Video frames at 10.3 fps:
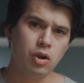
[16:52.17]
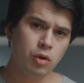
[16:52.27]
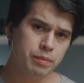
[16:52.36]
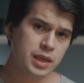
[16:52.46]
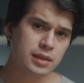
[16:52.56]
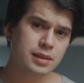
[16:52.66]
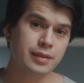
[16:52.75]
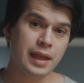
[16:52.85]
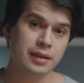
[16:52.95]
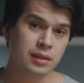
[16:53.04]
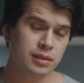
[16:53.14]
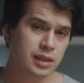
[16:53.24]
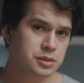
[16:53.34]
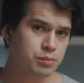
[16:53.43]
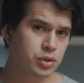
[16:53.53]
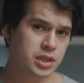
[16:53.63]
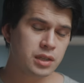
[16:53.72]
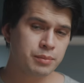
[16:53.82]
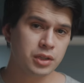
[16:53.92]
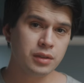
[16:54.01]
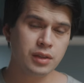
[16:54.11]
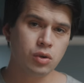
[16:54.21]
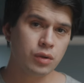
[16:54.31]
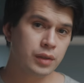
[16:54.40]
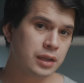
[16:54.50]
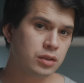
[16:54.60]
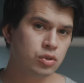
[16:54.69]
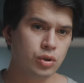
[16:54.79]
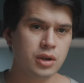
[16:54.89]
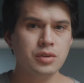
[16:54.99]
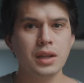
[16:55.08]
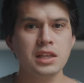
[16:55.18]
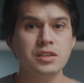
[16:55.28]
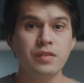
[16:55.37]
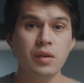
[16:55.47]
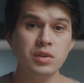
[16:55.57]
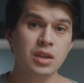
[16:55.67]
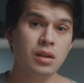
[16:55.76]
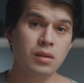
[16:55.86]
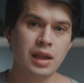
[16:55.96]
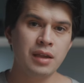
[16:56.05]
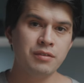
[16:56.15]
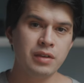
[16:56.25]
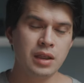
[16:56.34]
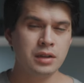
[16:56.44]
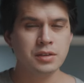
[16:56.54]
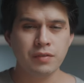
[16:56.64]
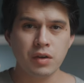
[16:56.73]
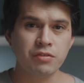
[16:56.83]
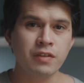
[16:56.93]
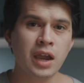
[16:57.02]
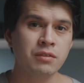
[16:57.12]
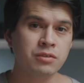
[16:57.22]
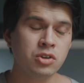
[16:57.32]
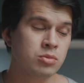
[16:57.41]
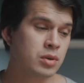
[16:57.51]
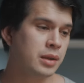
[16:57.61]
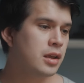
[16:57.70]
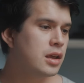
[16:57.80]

albeit that in this preset in particular, the Kodak 200, it's very subtle and it's a very fine film grain.